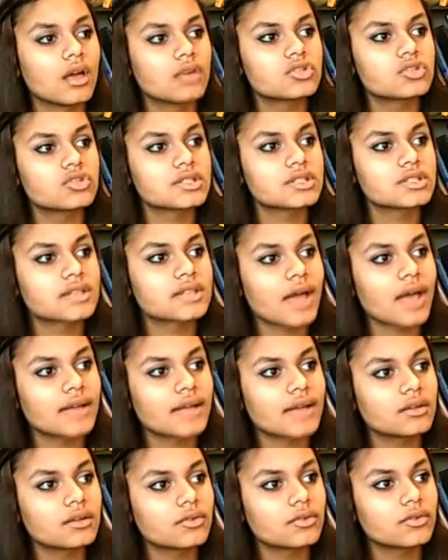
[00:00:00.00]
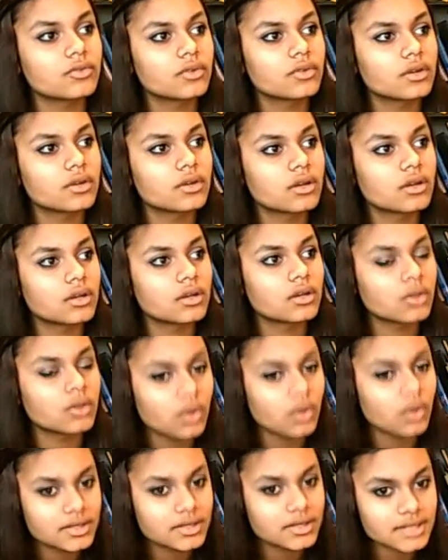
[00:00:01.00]
just kind of
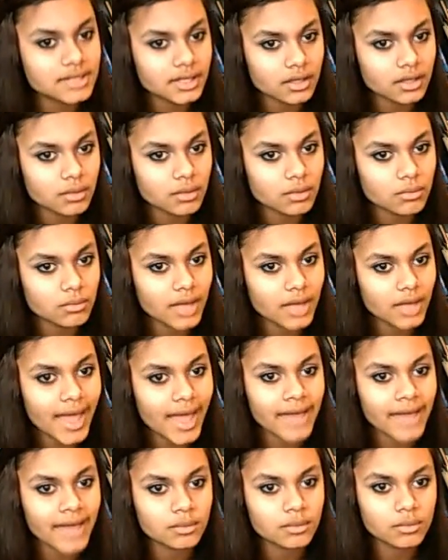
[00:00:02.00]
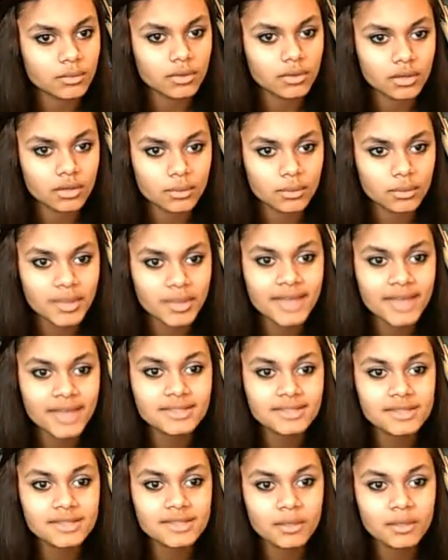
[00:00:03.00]
looks at him and
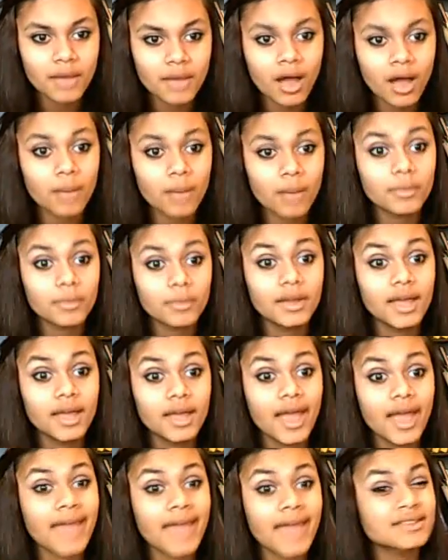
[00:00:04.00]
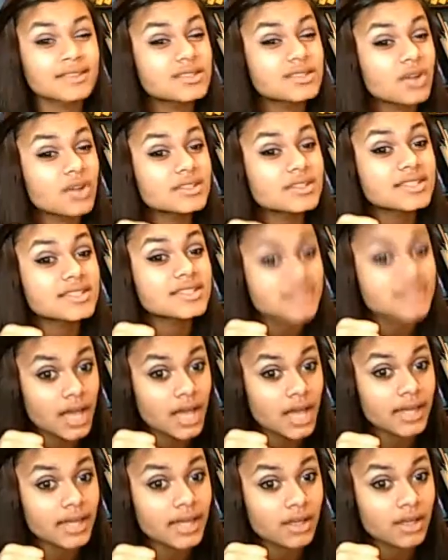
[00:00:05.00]
picks him up and starts
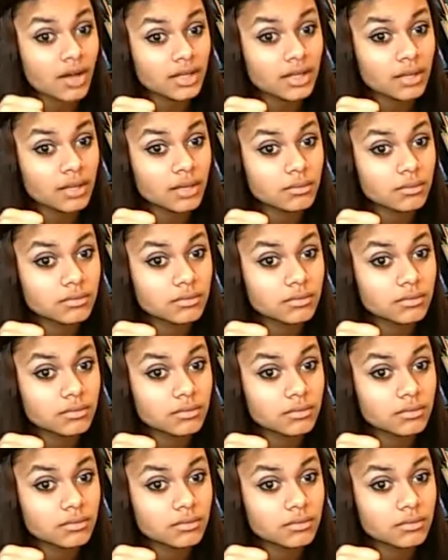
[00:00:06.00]
sucking on him.